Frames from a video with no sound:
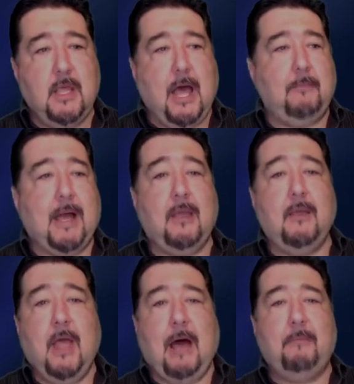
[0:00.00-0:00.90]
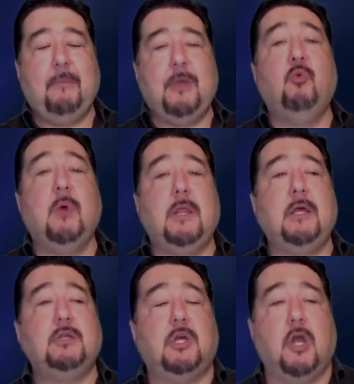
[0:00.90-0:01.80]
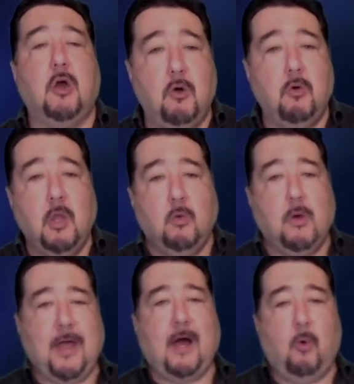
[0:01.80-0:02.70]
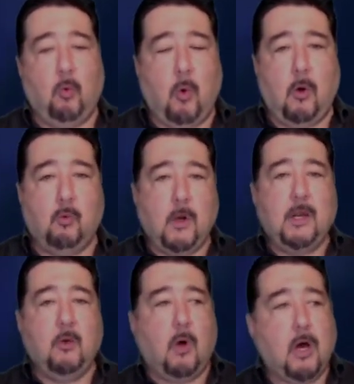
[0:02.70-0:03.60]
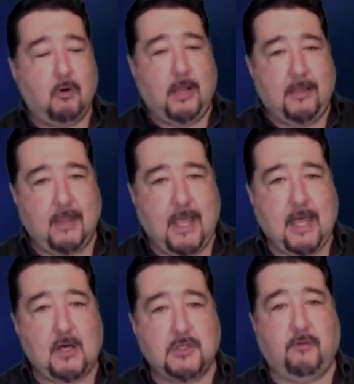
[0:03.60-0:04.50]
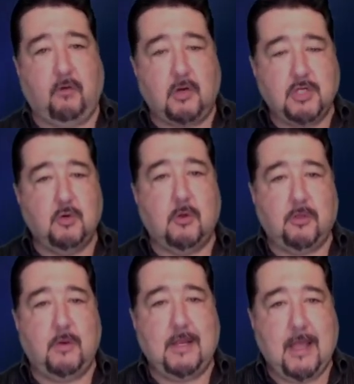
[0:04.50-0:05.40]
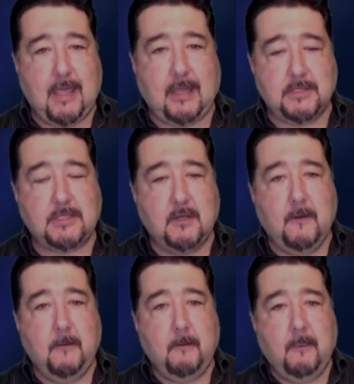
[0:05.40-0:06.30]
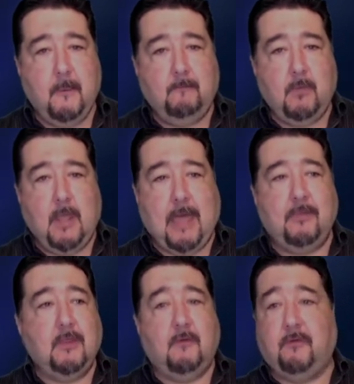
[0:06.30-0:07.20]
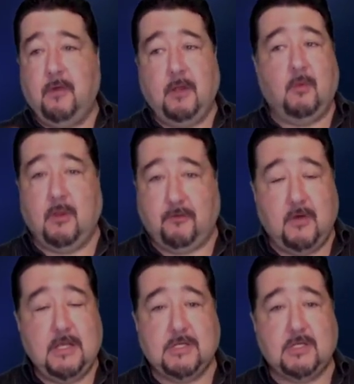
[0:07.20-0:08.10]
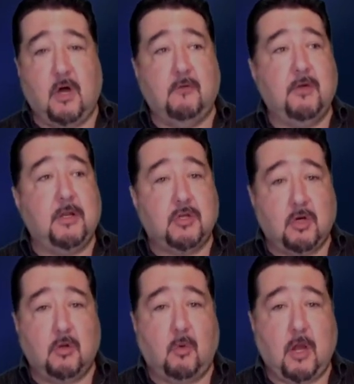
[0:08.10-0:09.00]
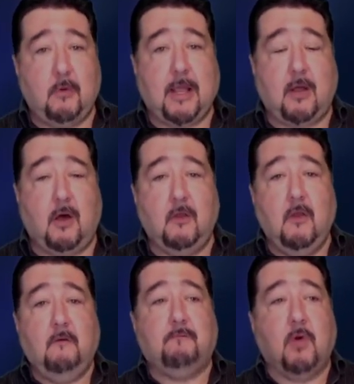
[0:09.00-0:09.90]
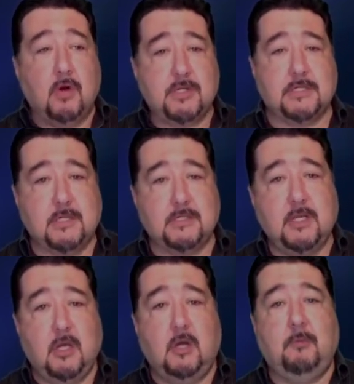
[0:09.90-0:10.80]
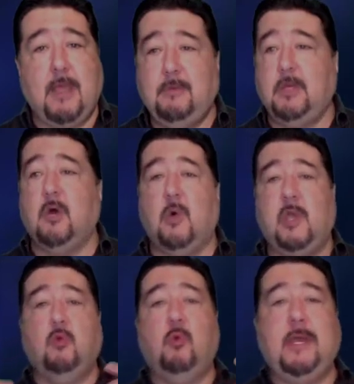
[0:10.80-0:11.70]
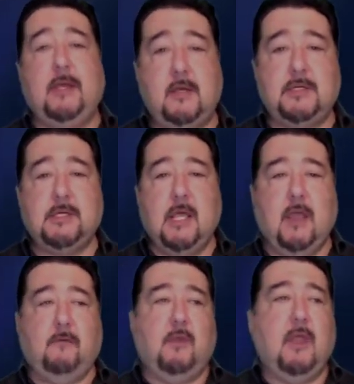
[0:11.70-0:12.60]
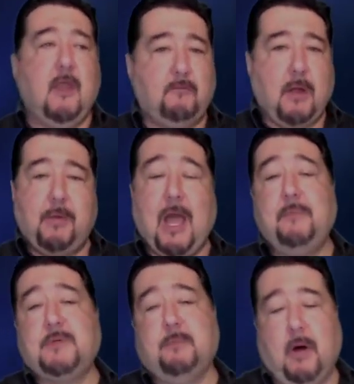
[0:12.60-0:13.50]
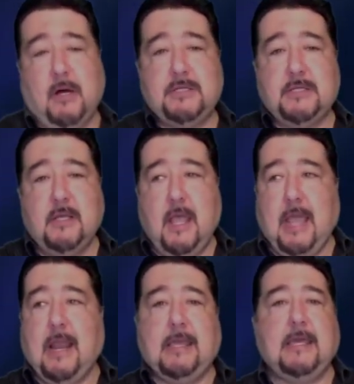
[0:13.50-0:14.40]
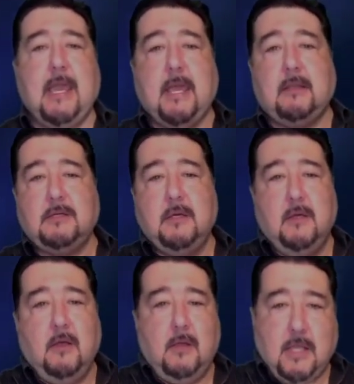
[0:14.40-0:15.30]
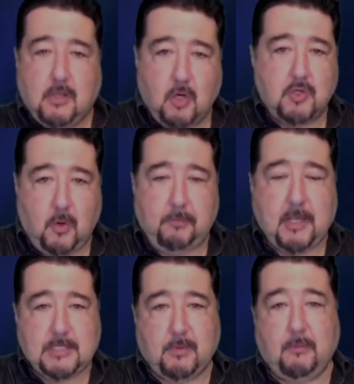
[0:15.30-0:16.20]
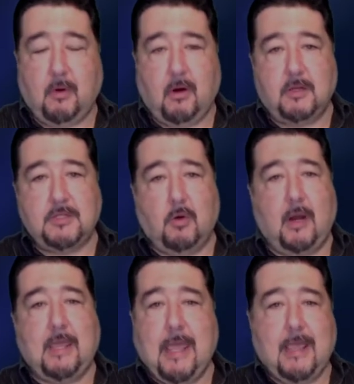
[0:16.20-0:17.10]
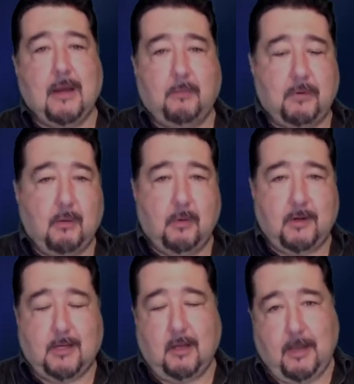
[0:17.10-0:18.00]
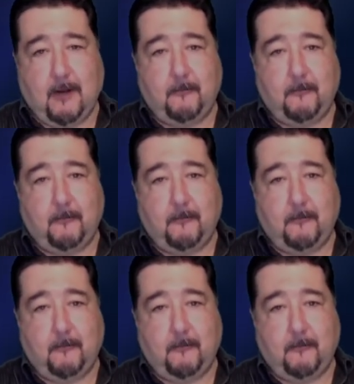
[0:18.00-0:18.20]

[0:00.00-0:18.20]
I might, I might be willing to go without wa- running water in the house for two or three days. And then the you know when the freeze is over, then turn the water back on, versus maybe going weeks if if my pipes bust and I can't get those replacement parts, or I can't get a plumber to come out.